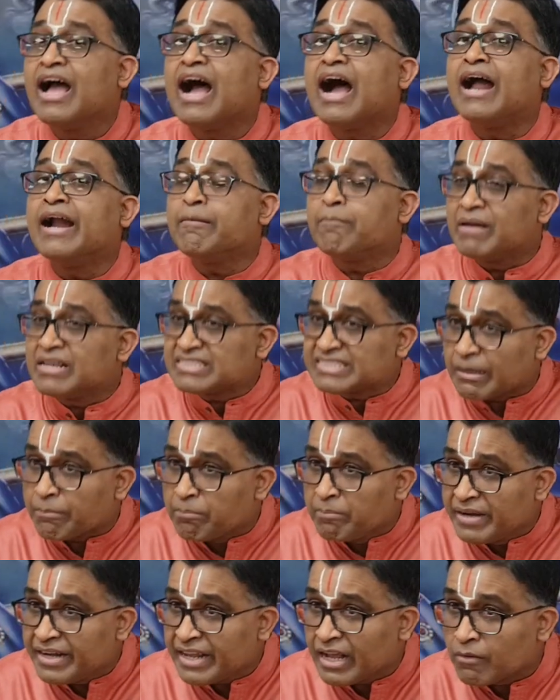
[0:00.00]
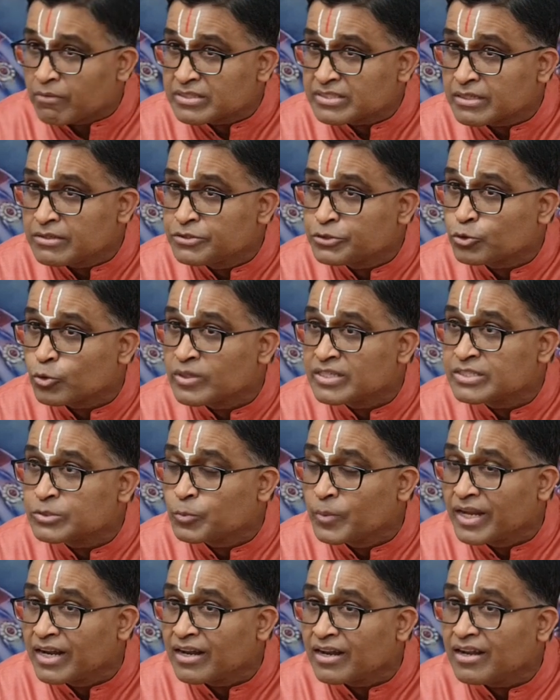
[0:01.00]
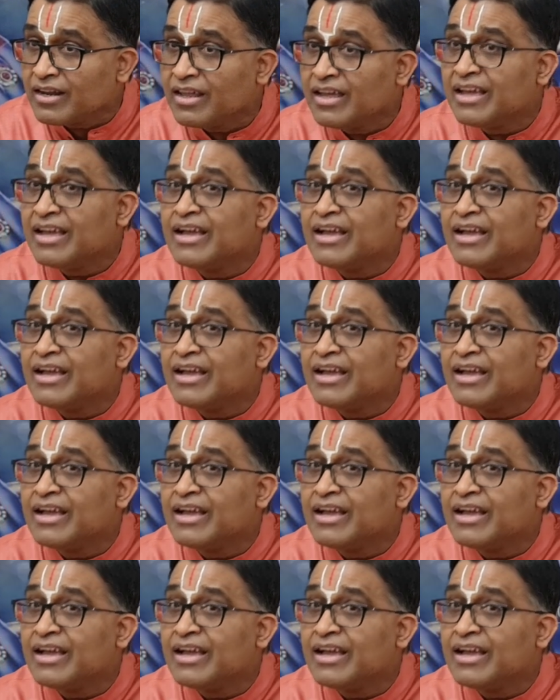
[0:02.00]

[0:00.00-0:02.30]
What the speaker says: and by submitting ourselves to his will,